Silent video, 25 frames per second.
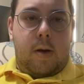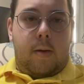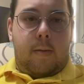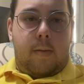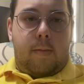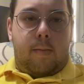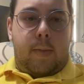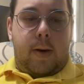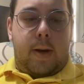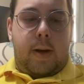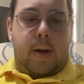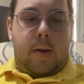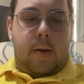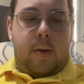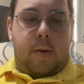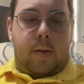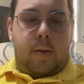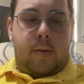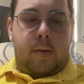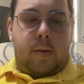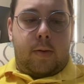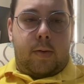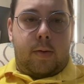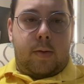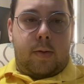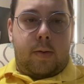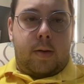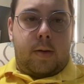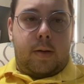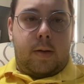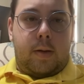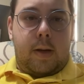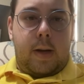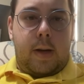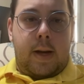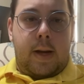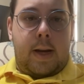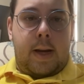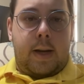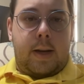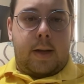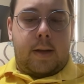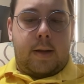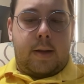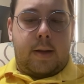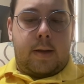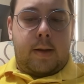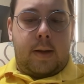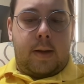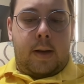mouse
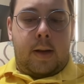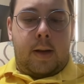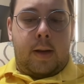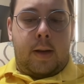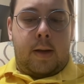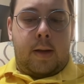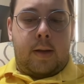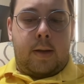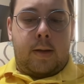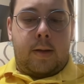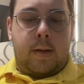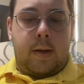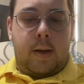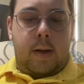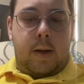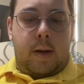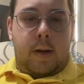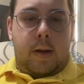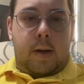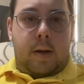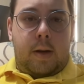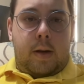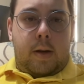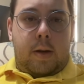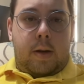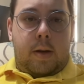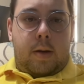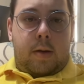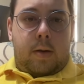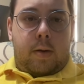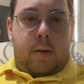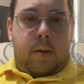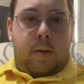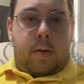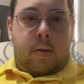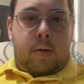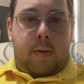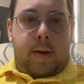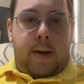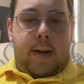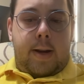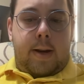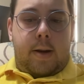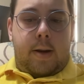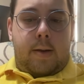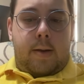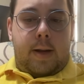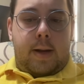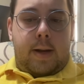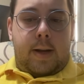X is
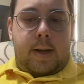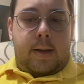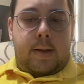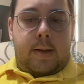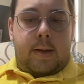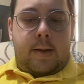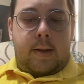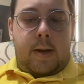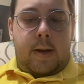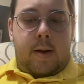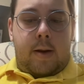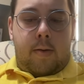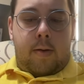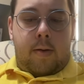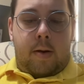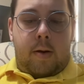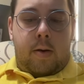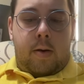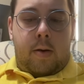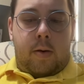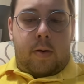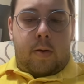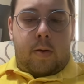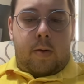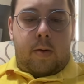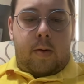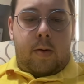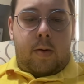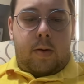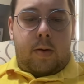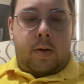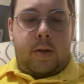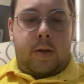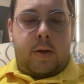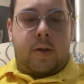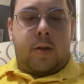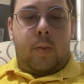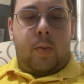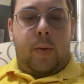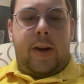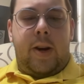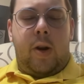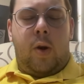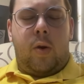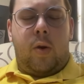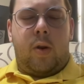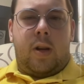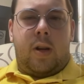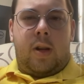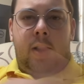greater than 0, just so we
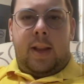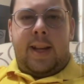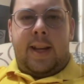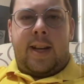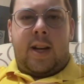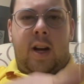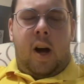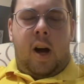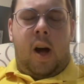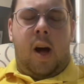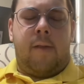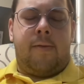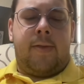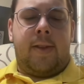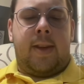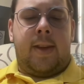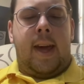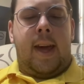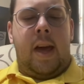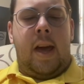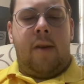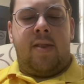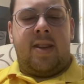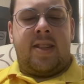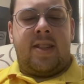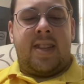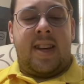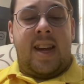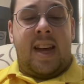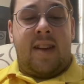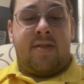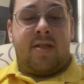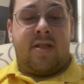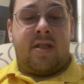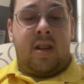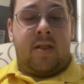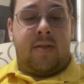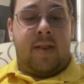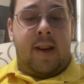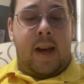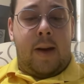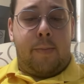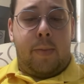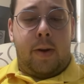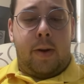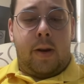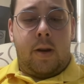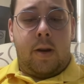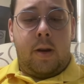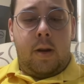don't click off the canvas and have stuff
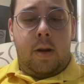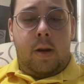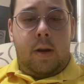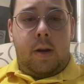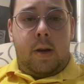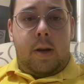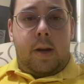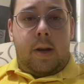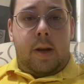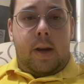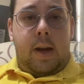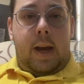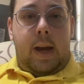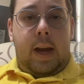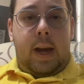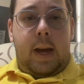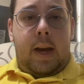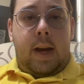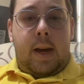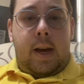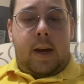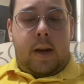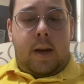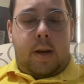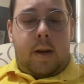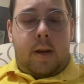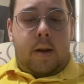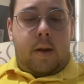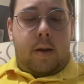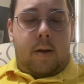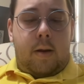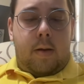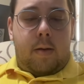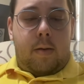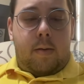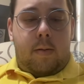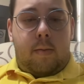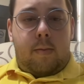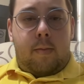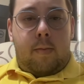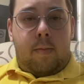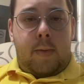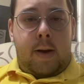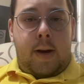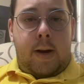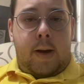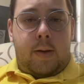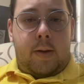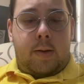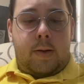happen, and
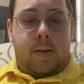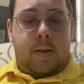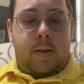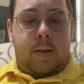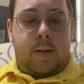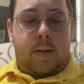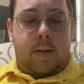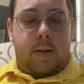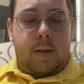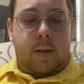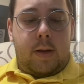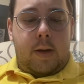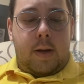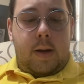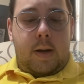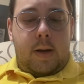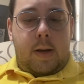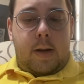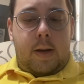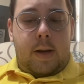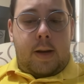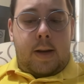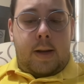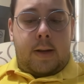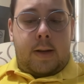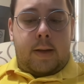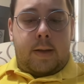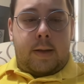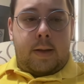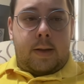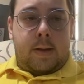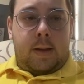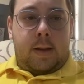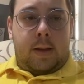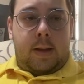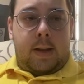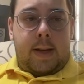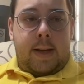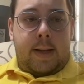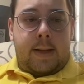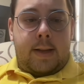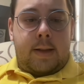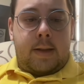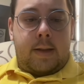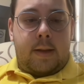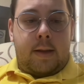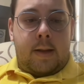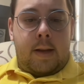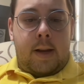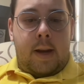mouse X is less
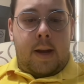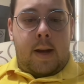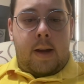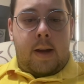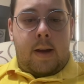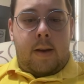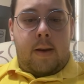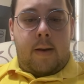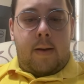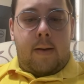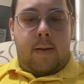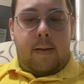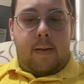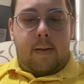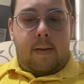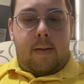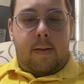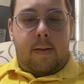than